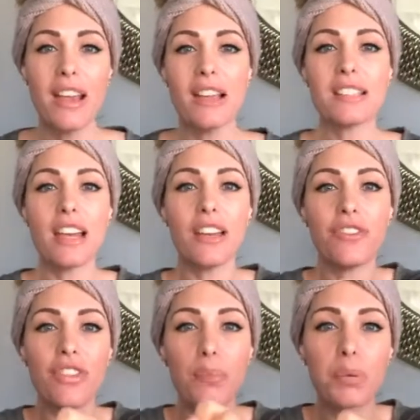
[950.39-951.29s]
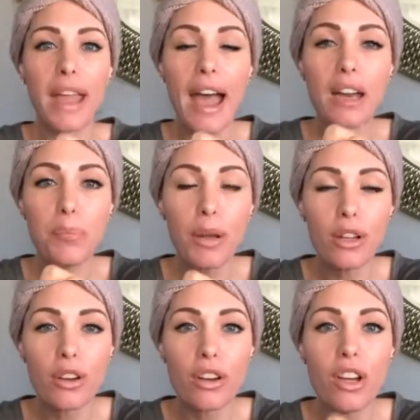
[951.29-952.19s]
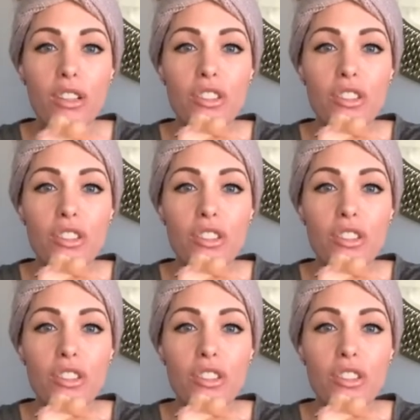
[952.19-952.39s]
said if the caterpillar